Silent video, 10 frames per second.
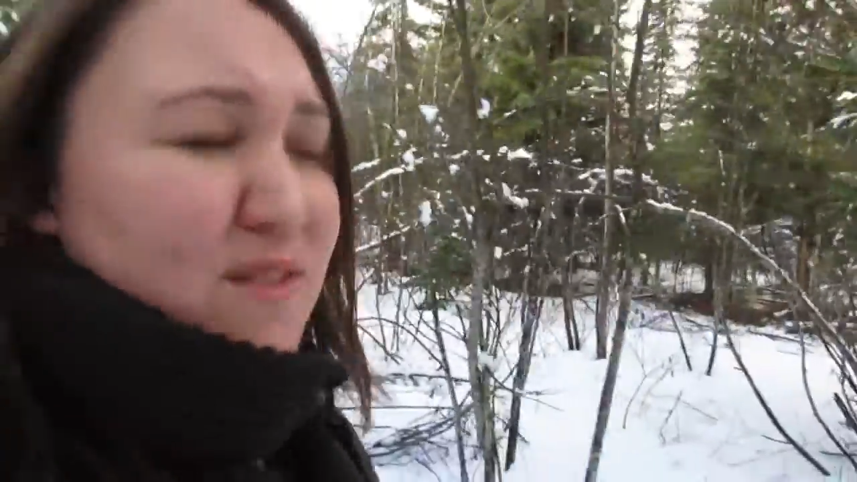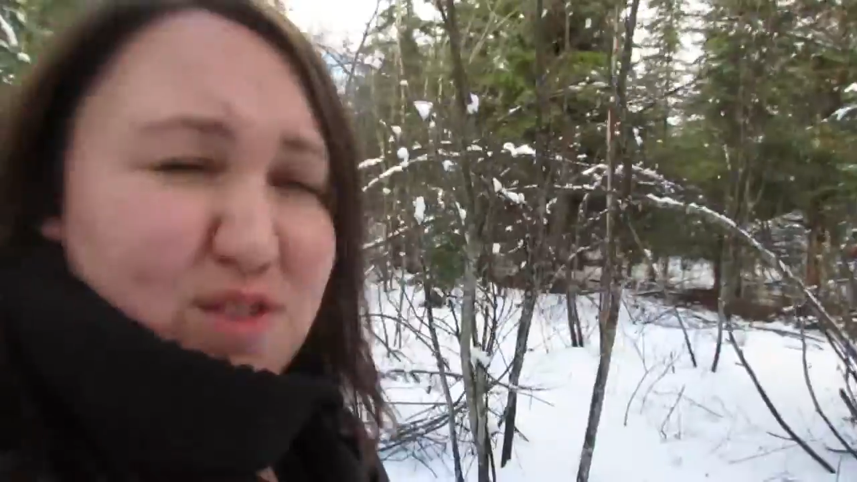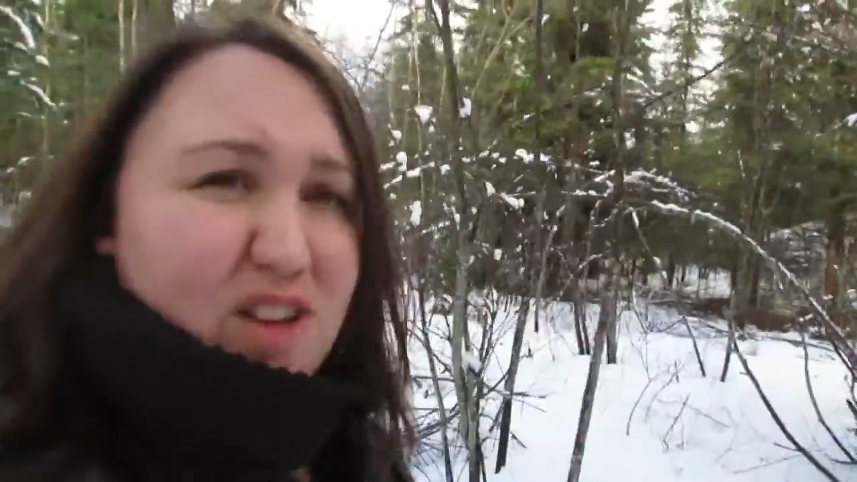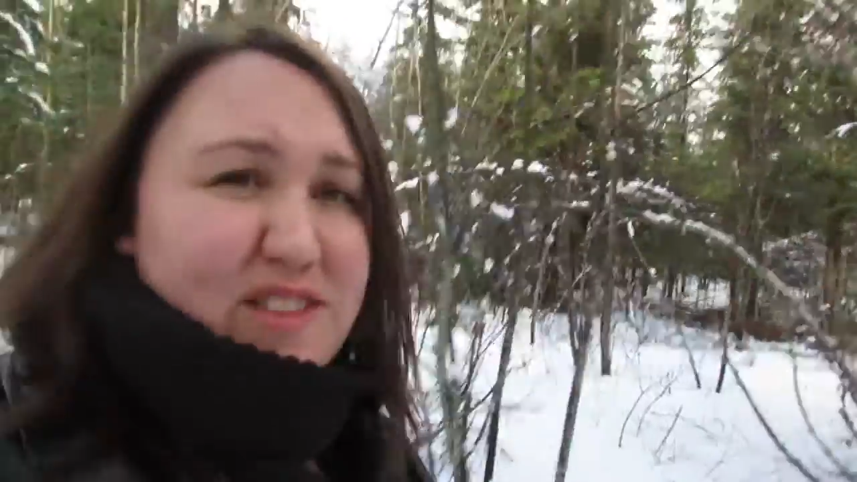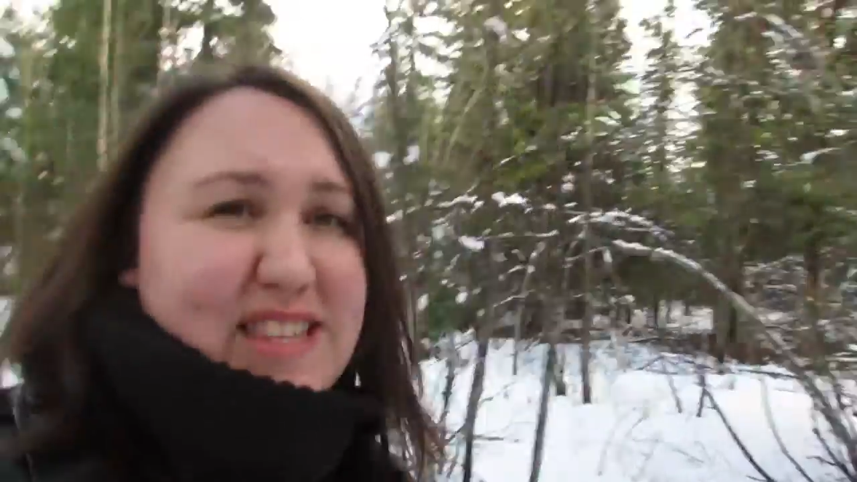
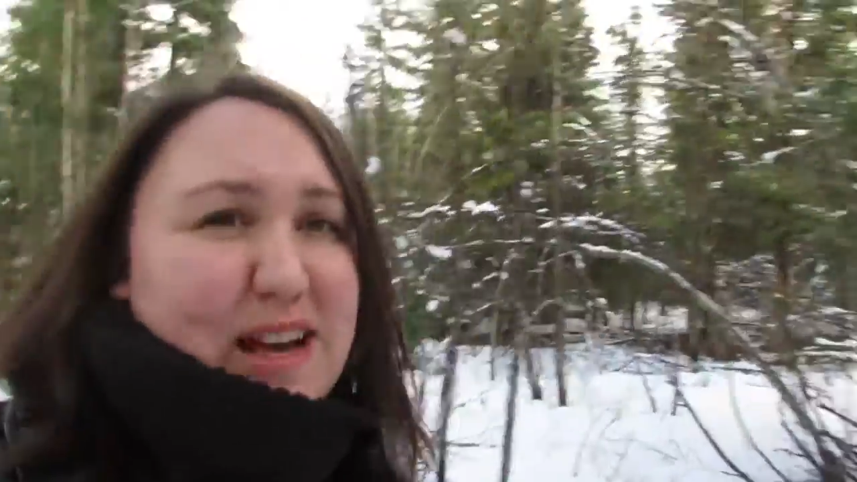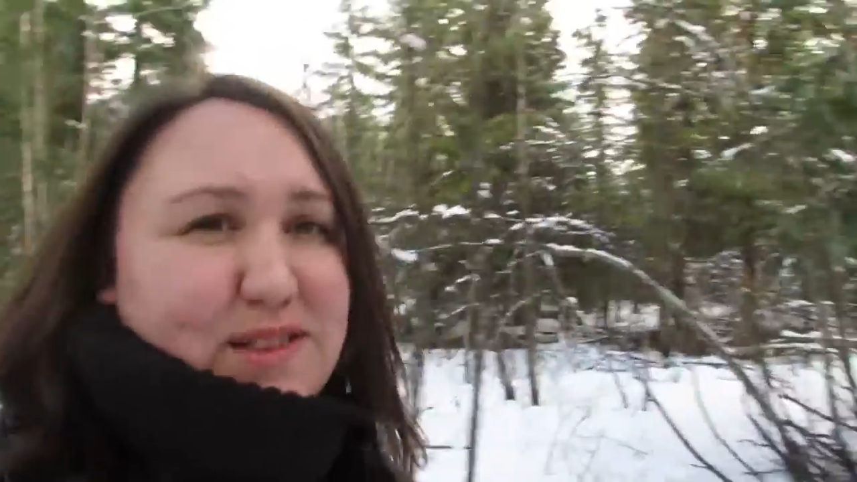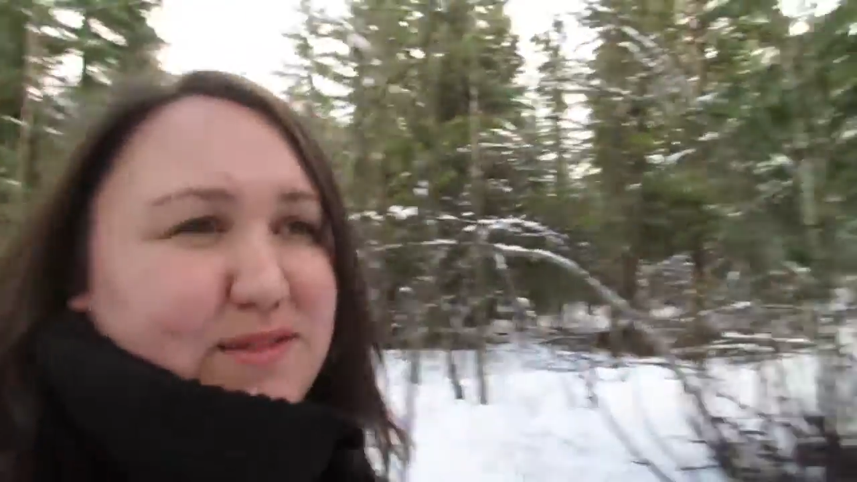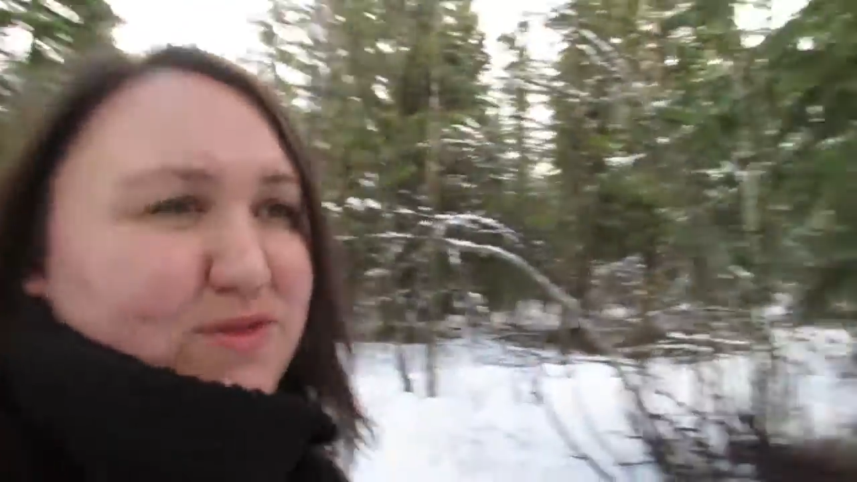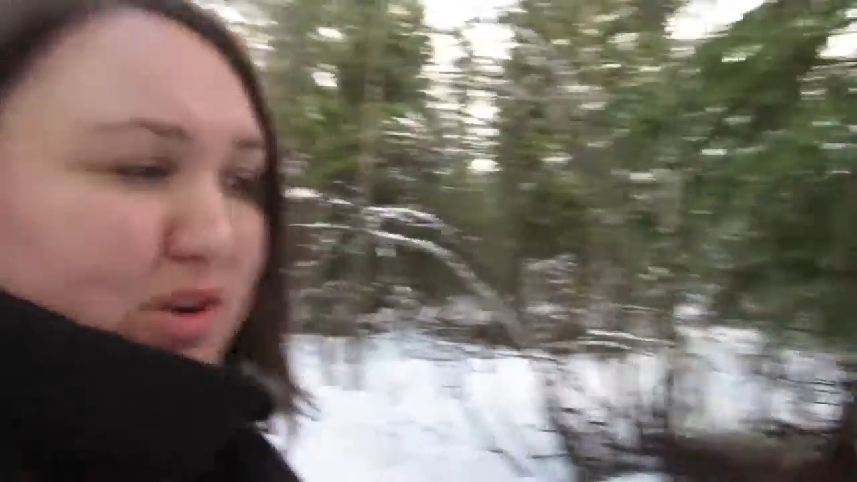for all the sounds of